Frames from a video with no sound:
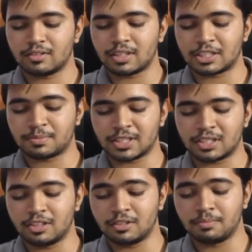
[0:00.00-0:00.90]

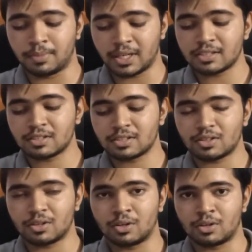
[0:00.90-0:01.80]
especially the breast
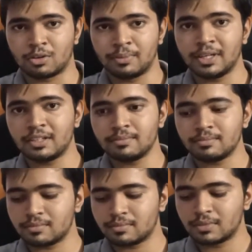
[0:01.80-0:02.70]
or
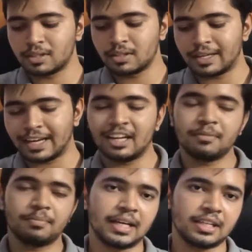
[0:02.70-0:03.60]
omentum,
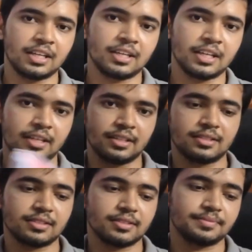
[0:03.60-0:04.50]
and
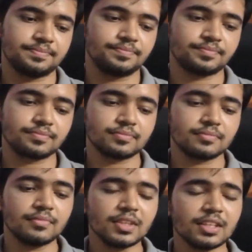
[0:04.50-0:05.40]
pancreatitis.
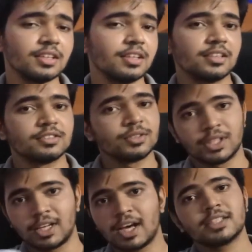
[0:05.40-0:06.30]
So the
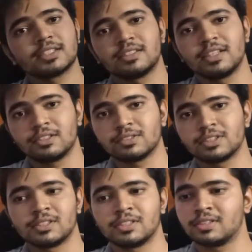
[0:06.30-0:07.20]
last
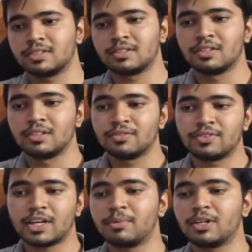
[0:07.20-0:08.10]
necrosis is
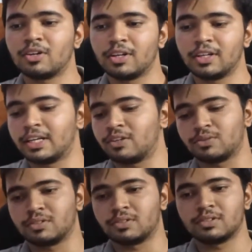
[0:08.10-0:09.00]
fibrinoid
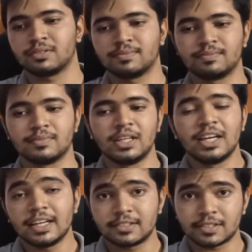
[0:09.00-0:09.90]
necrosis.
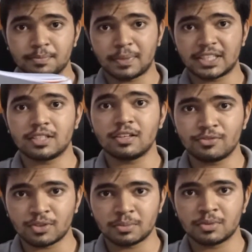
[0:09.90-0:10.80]
It's a special
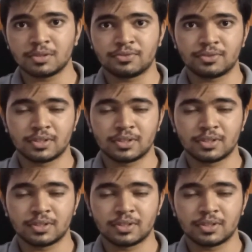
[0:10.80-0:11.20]
form of